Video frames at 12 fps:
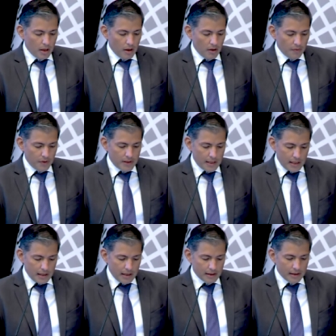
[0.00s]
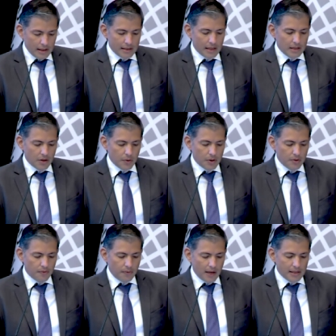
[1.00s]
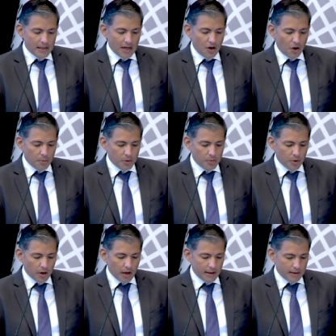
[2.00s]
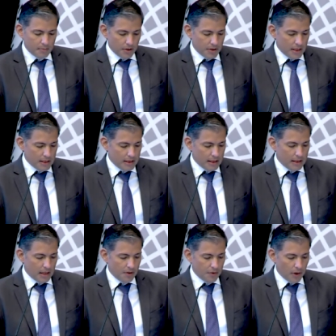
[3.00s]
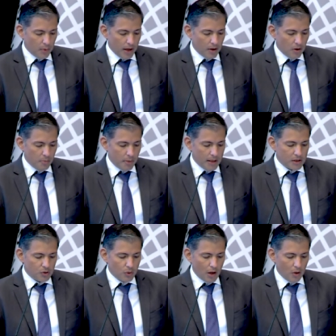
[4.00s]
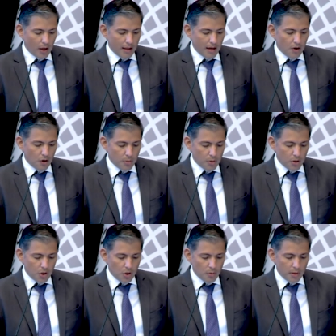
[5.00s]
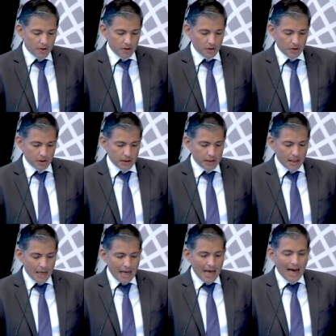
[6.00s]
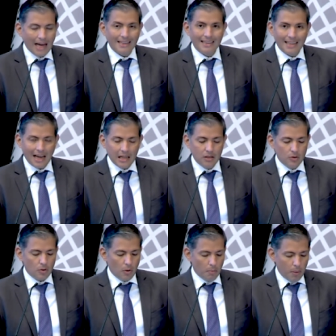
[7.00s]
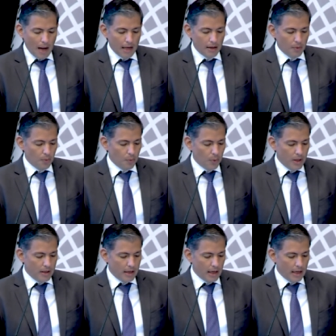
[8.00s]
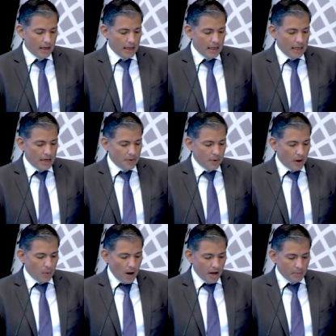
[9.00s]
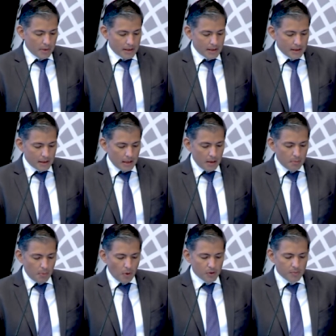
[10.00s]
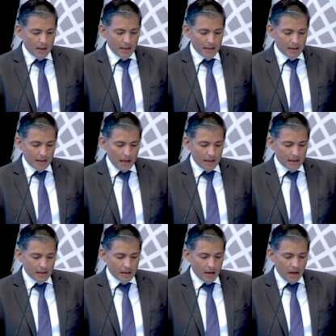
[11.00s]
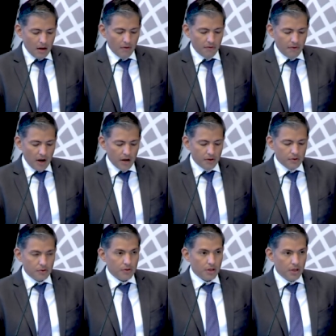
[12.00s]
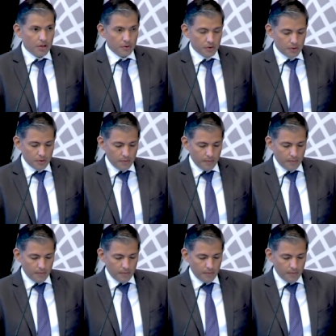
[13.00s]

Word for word: of this index is that the region faces enormous bureaucratic barriers that require companies to allocate enormous human resources and time to comply with the requirements imposed by the states on various issues,